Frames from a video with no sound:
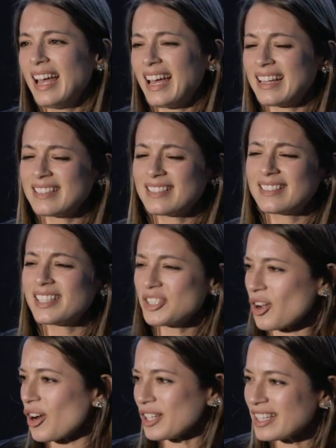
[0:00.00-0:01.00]
and
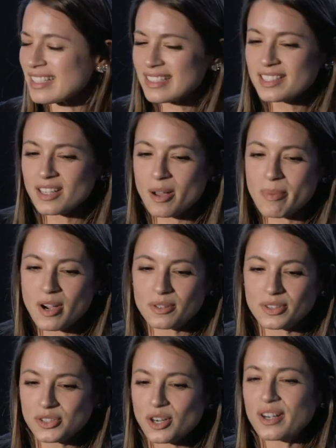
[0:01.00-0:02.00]
disheartened
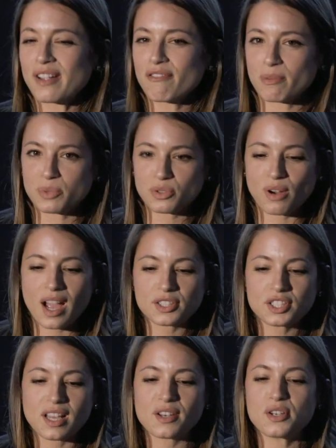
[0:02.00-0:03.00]
about starting from
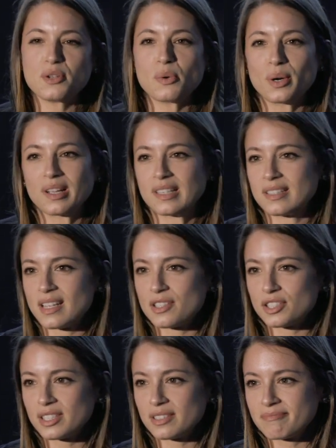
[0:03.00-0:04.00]
scratch at a new
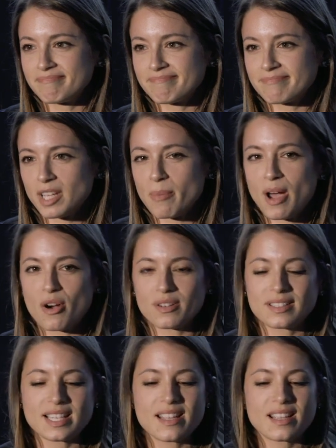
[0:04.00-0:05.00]
organization,
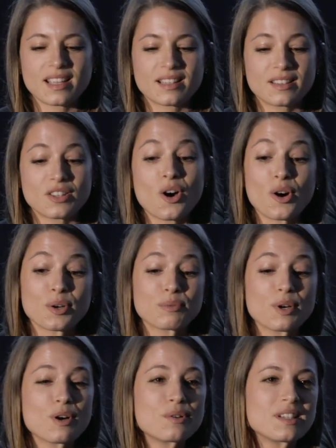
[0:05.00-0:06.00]
about taking the hard
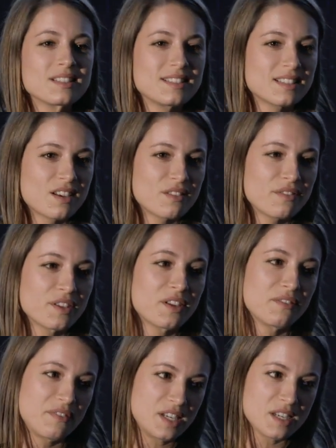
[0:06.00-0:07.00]
road instead of the
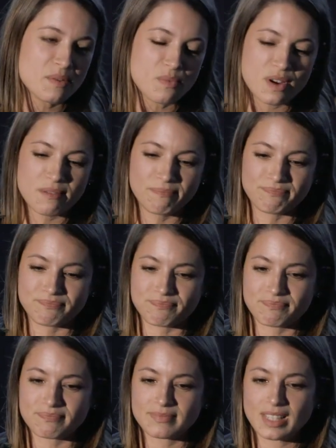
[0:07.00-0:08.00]
convenient one.
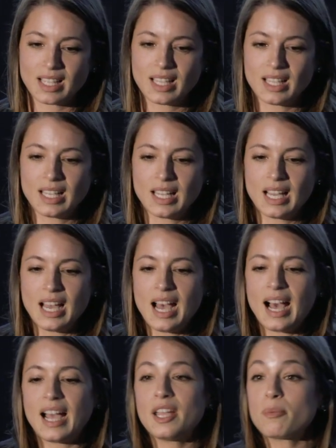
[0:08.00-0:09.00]

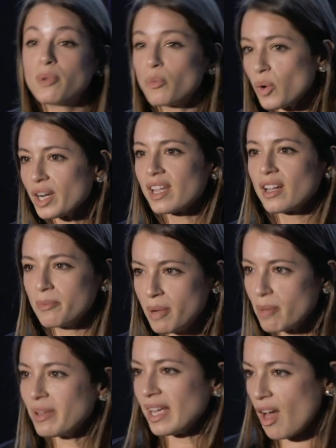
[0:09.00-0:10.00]
I had been working on
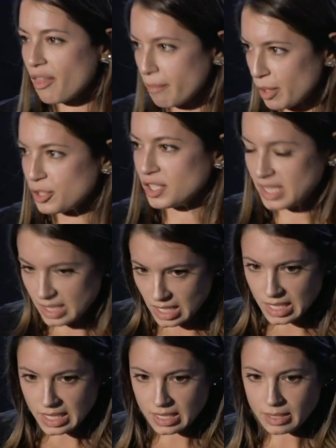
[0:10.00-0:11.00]
public health
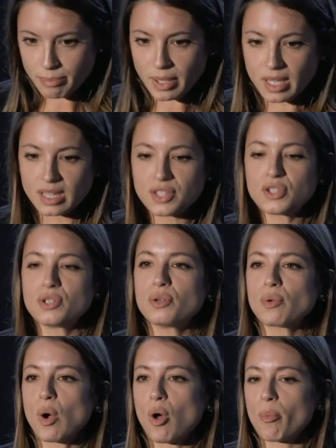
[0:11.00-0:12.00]
emergencies, but this new
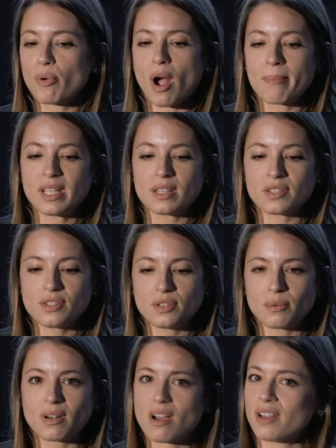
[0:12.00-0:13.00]
role brought me
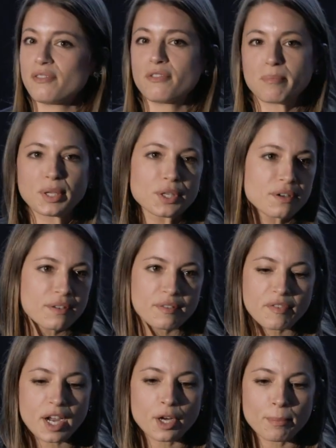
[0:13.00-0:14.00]
into an unfamiliar
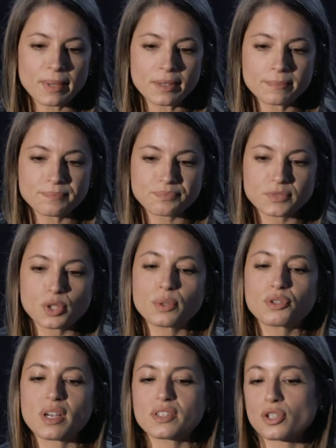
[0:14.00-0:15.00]
environment to
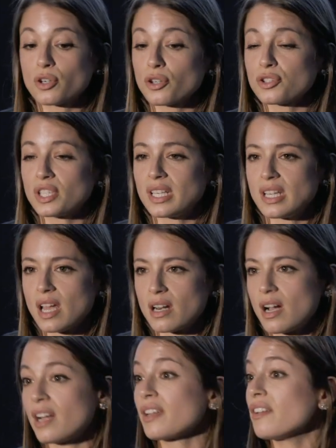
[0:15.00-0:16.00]
address an urgent yet
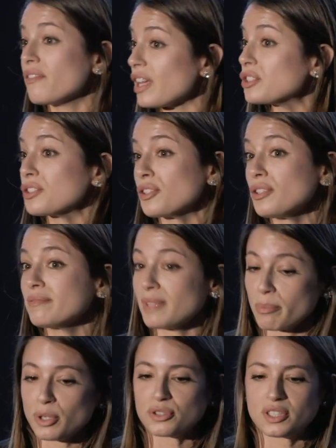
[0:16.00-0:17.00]
unconventional
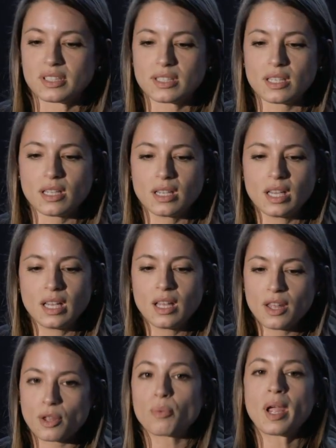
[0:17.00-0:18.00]
emergency:
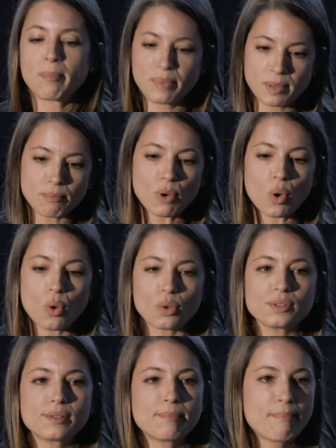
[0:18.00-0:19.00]
the rampant
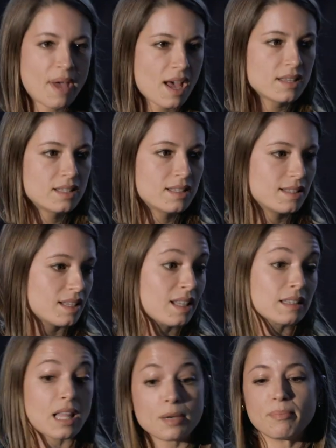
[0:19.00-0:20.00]
mold, pests,
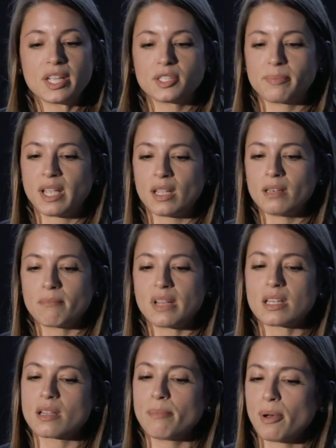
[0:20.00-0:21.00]
and lead-based paint
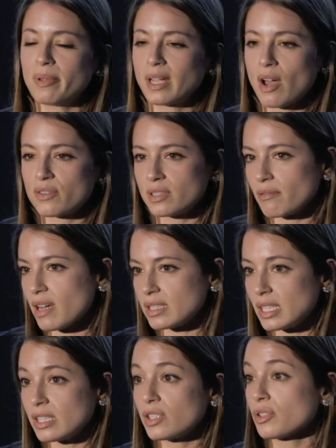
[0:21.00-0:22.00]
making public housing
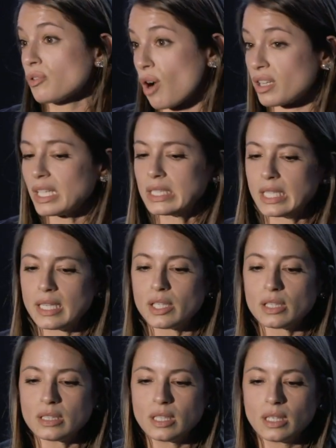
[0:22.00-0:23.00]
residents chronically
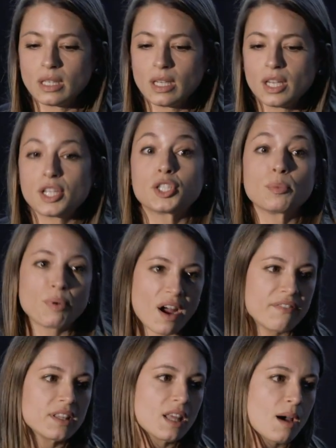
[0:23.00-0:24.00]
ill,
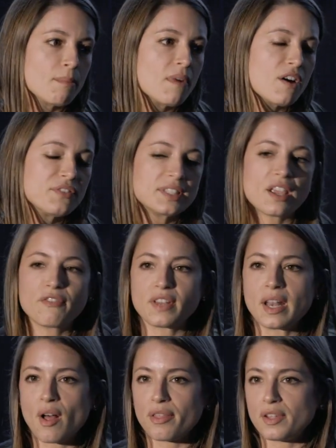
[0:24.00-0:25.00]
depriving them of safe
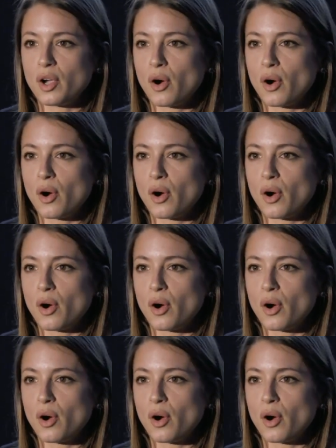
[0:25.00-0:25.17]
and healthy